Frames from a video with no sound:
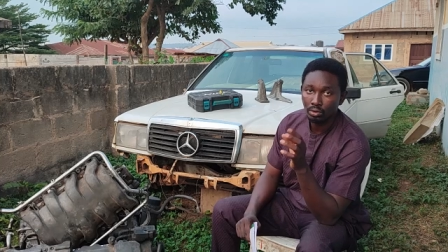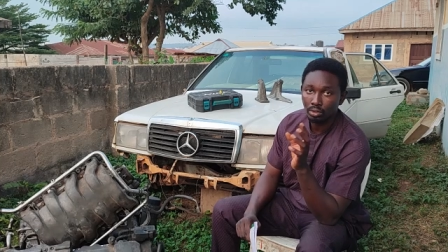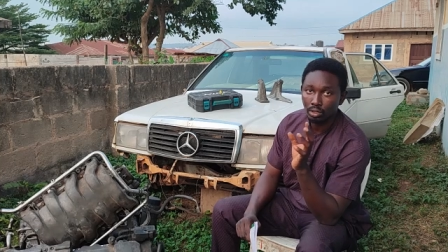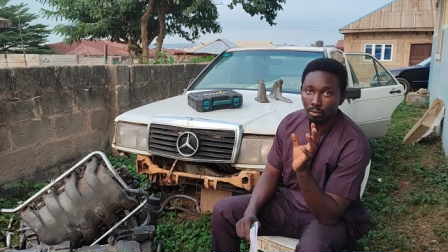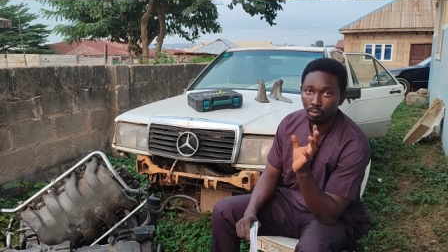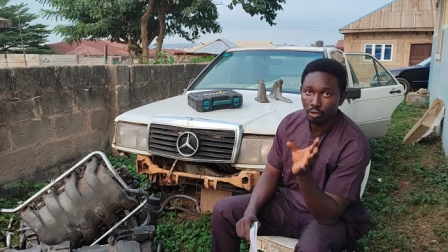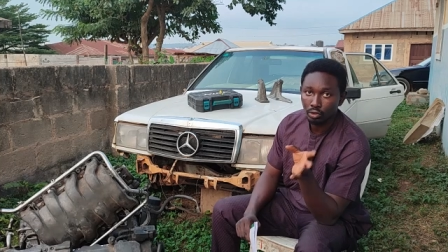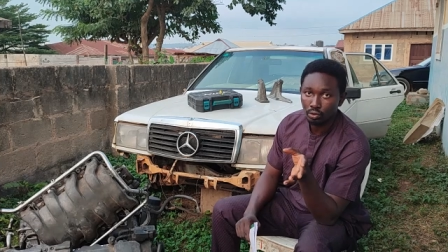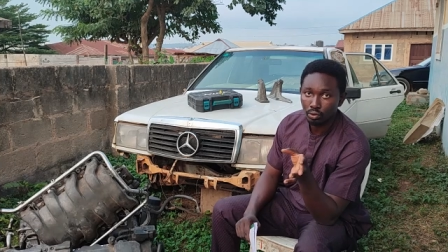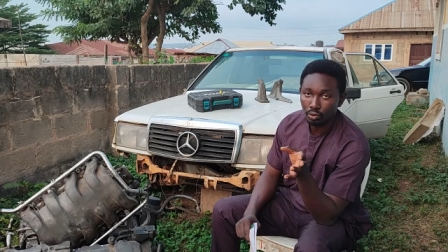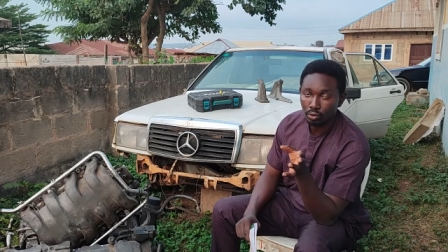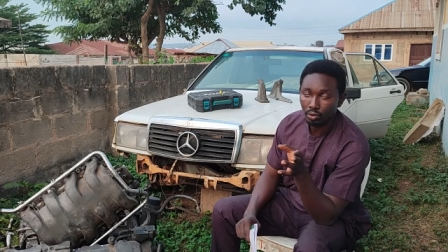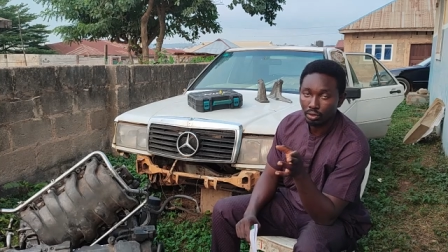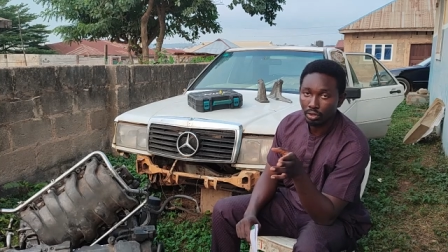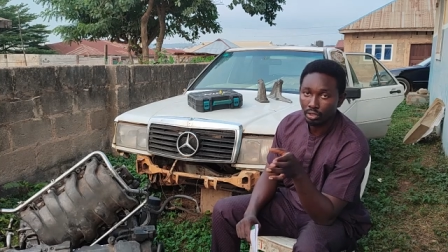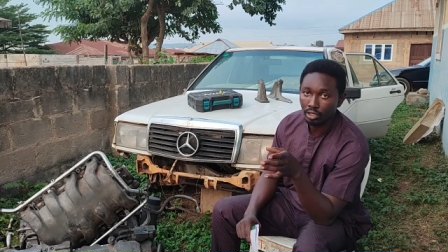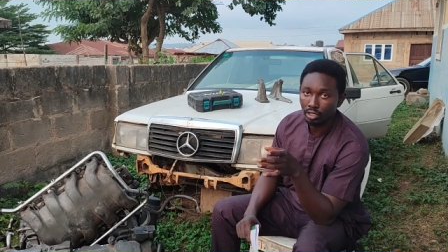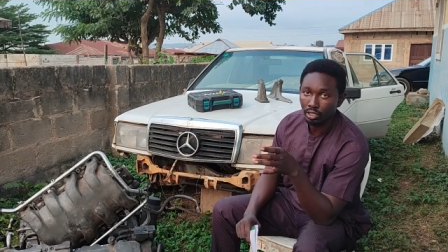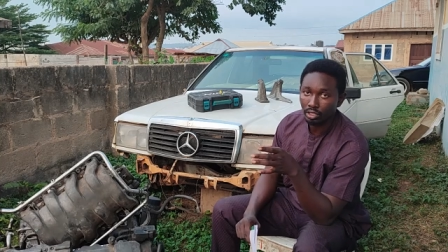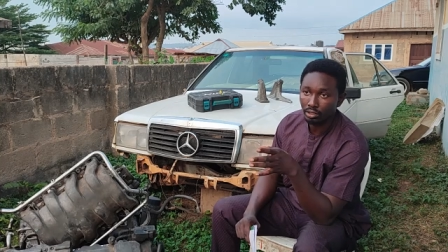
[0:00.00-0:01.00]

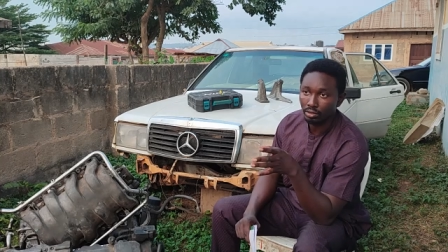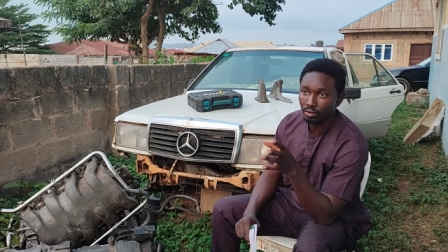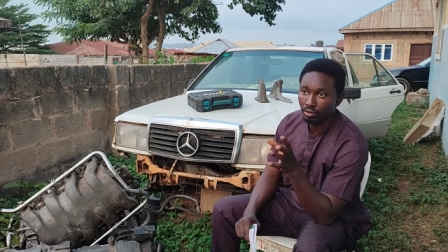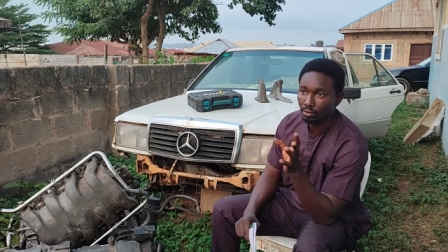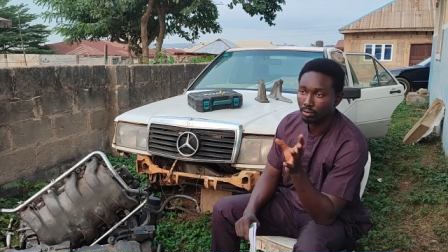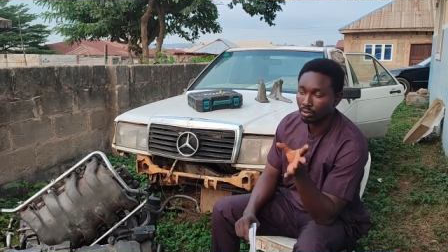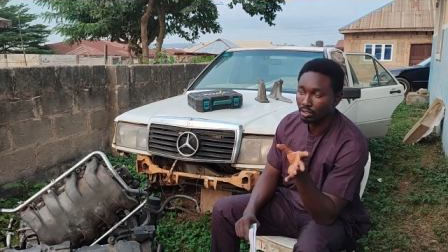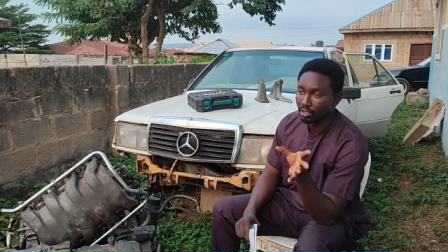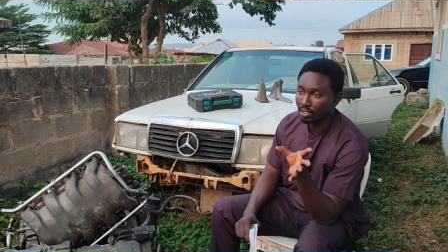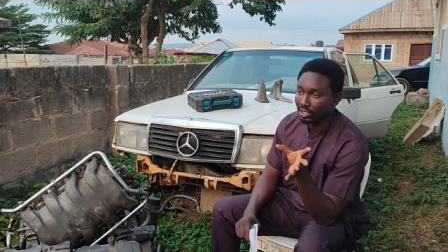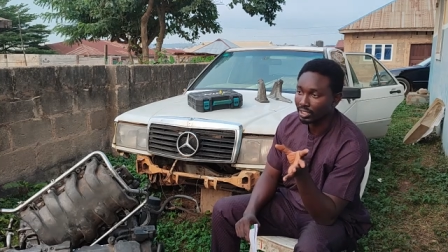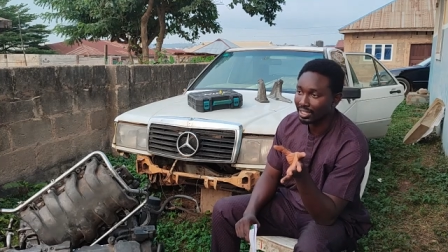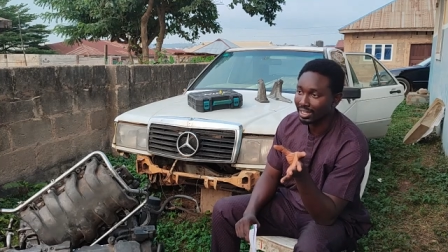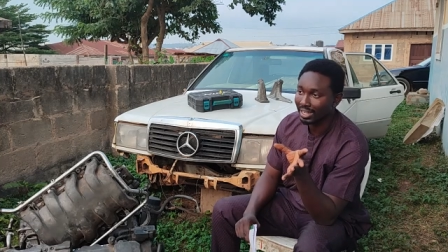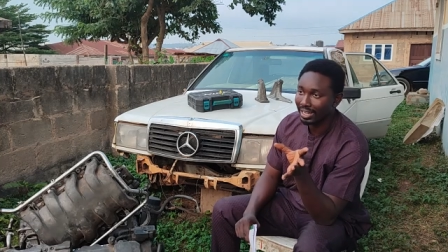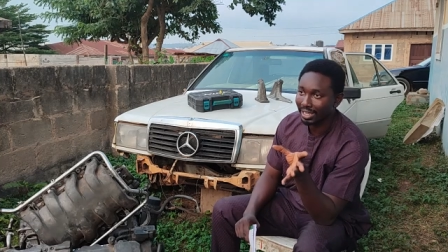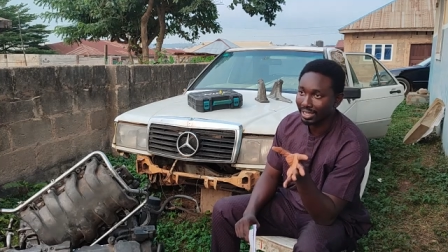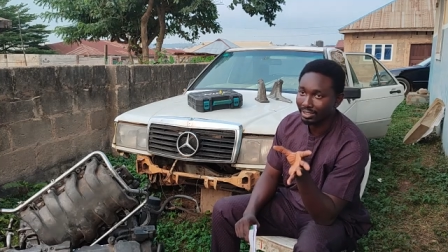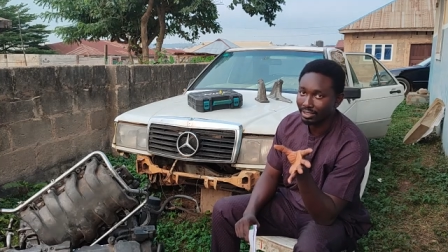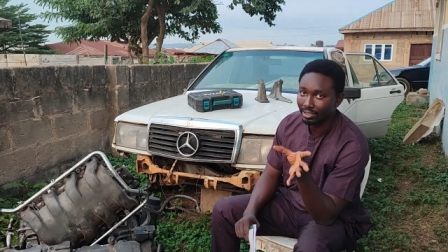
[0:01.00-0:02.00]
W203, you know, the
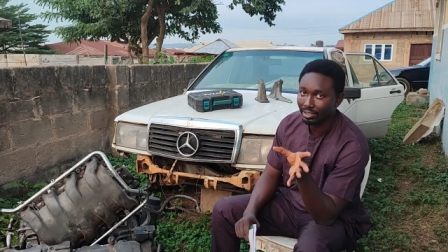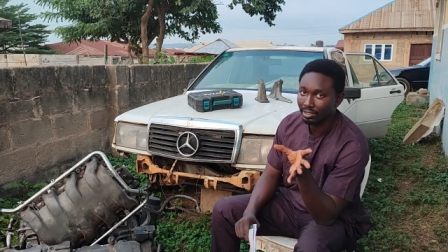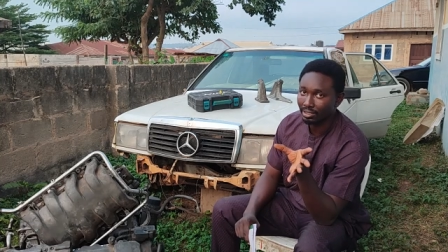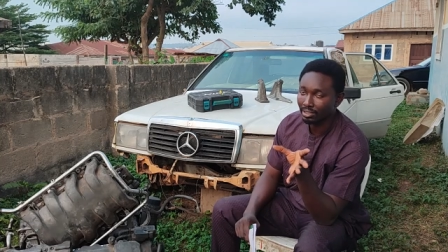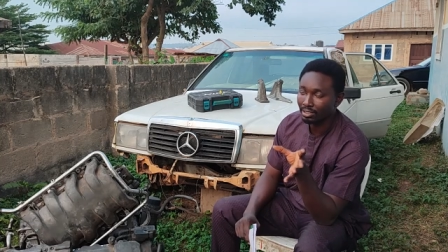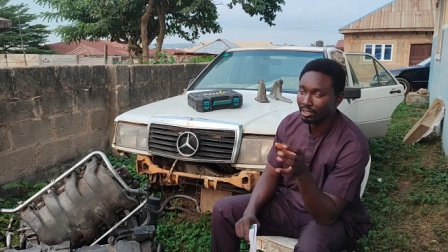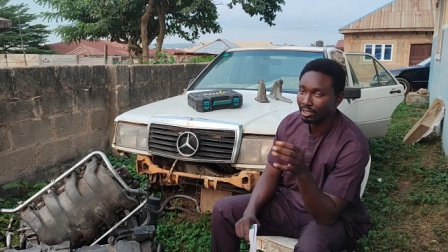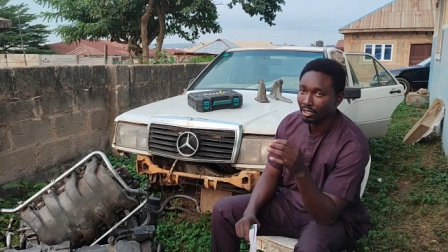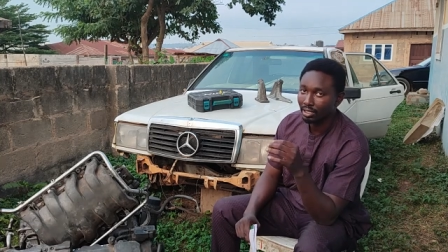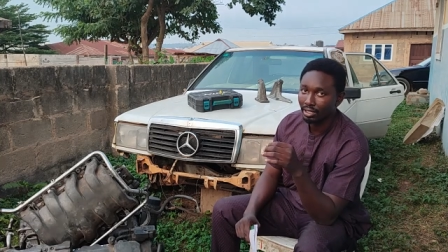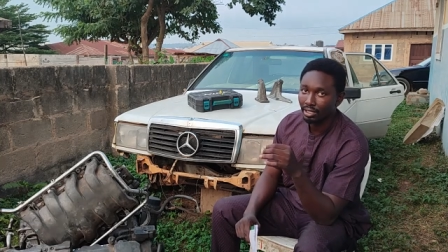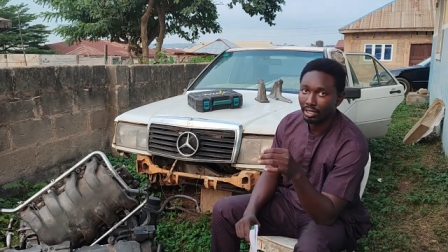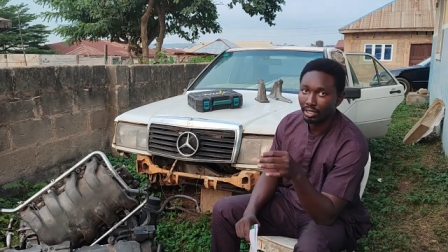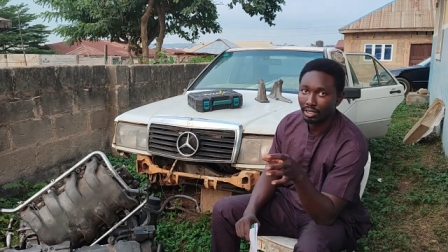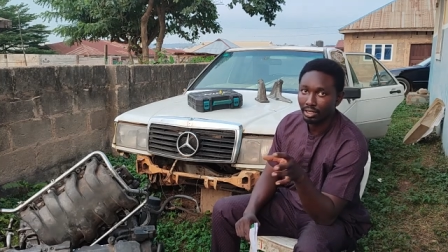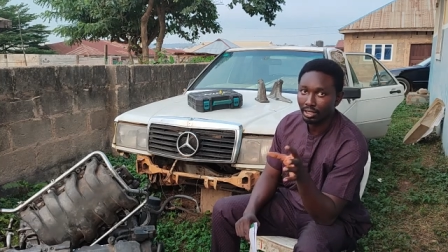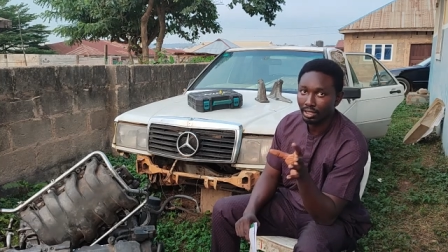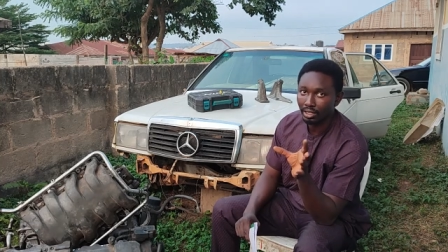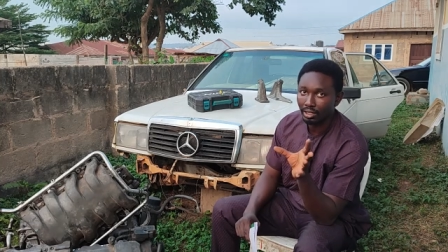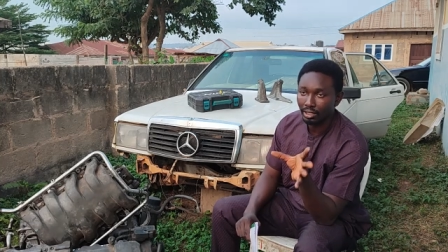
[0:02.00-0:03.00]
C-class
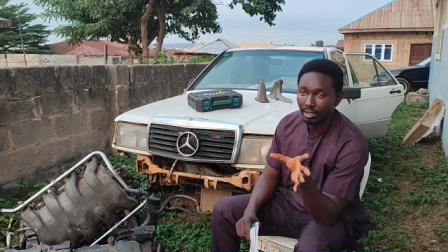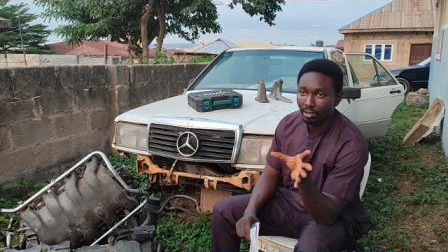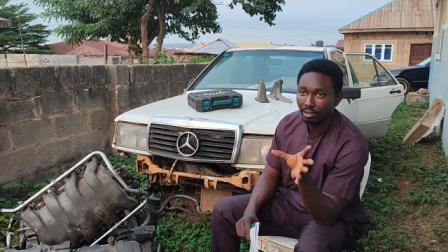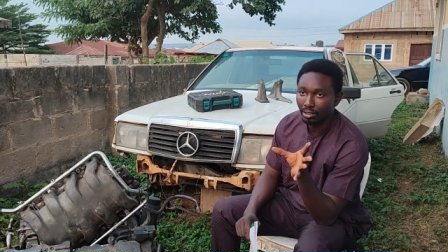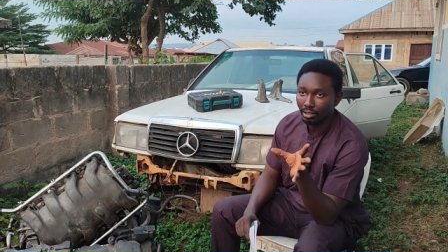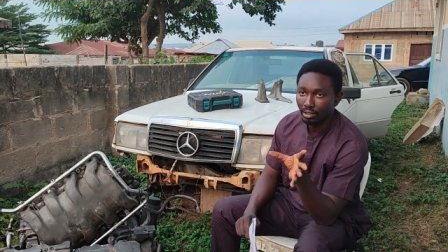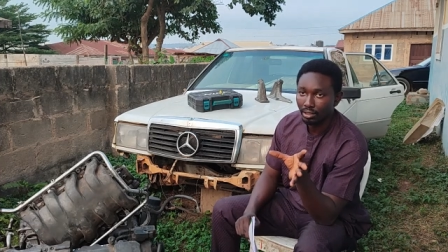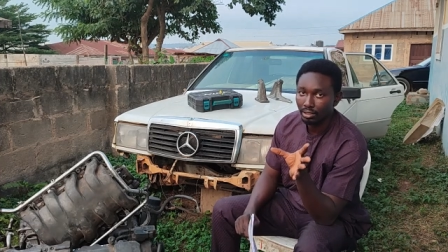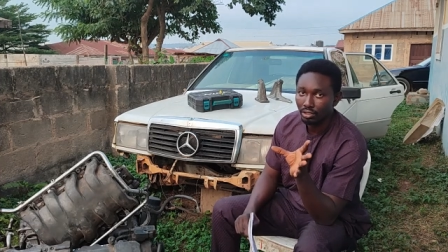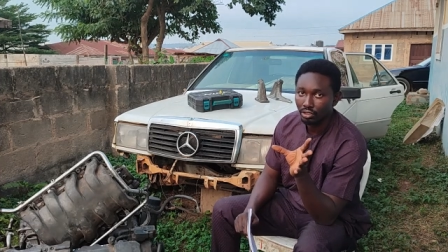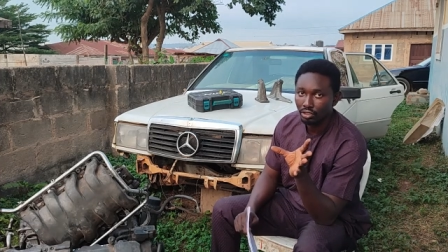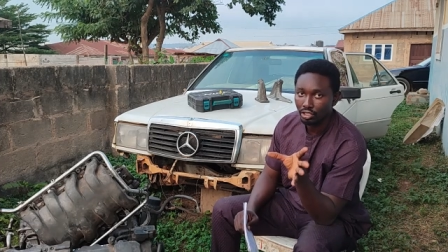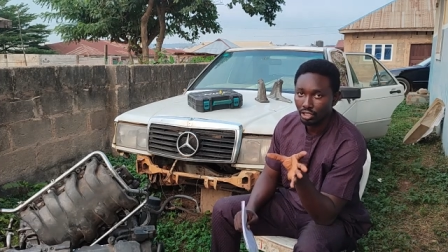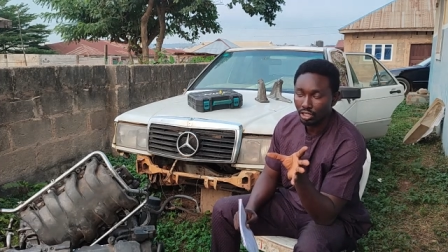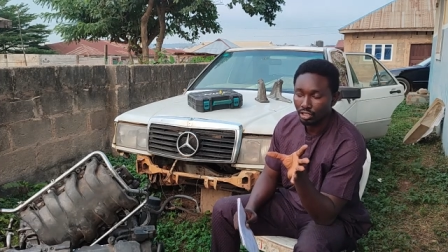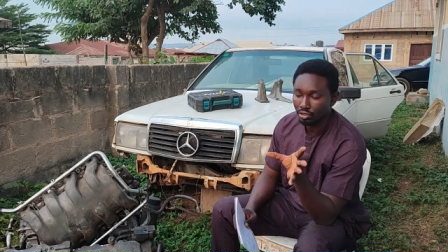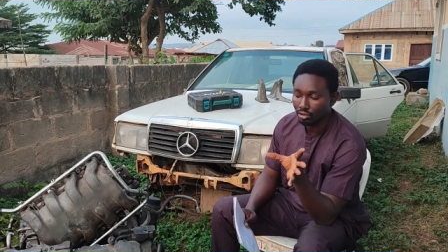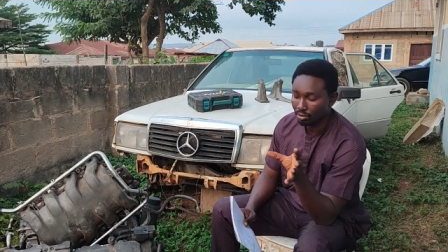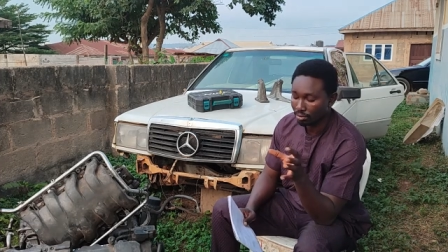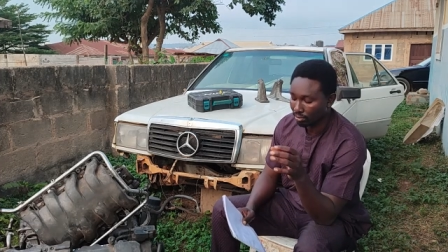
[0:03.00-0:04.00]
uh,
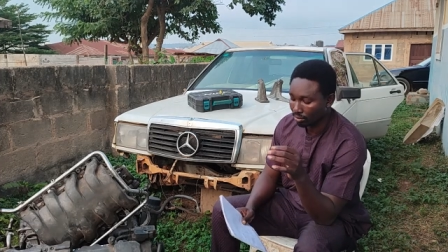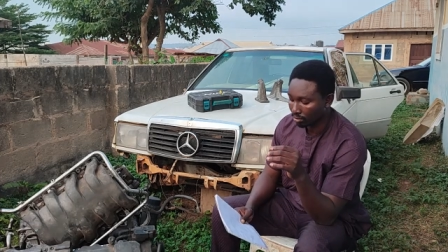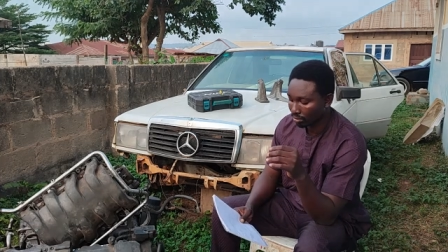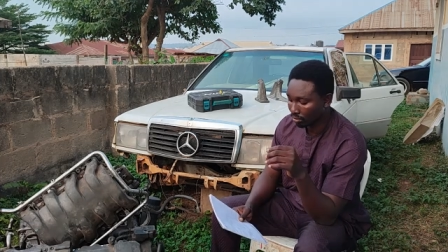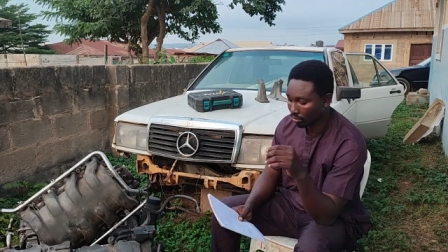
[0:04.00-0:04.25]
section.